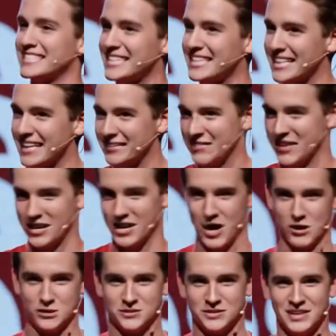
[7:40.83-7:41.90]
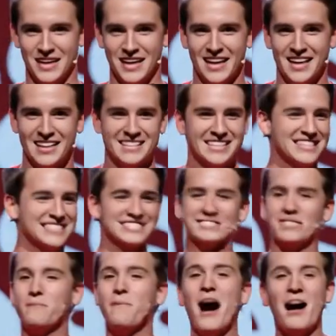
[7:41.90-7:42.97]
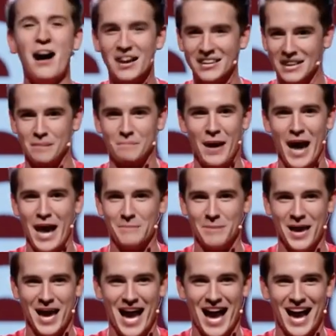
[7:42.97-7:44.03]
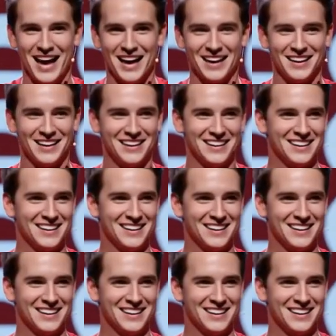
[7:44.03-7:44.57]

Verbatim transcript: seedling videos? This is America, baby!